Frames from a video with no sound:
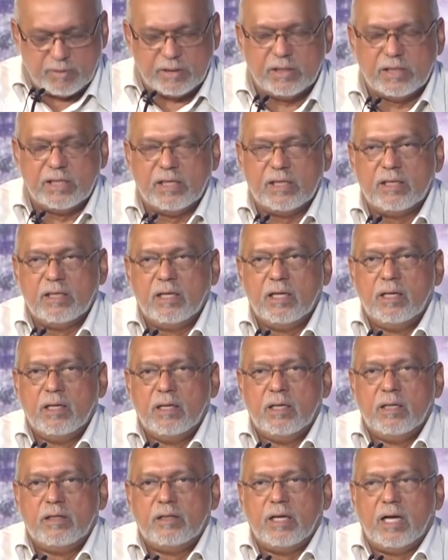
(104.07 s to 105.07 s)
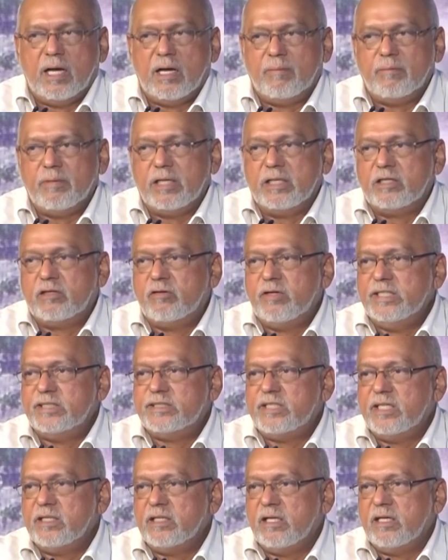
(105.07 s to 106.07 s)
and supporters of the previous
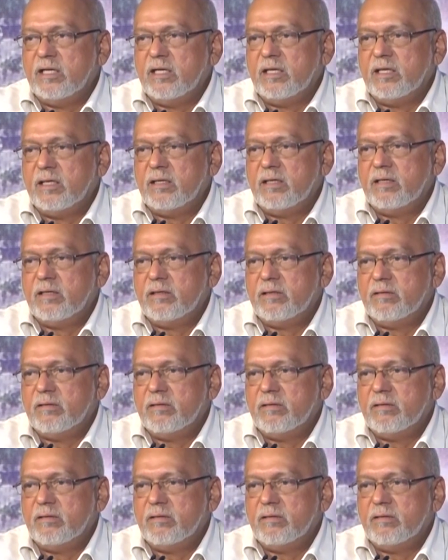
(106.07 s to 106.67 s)
administration.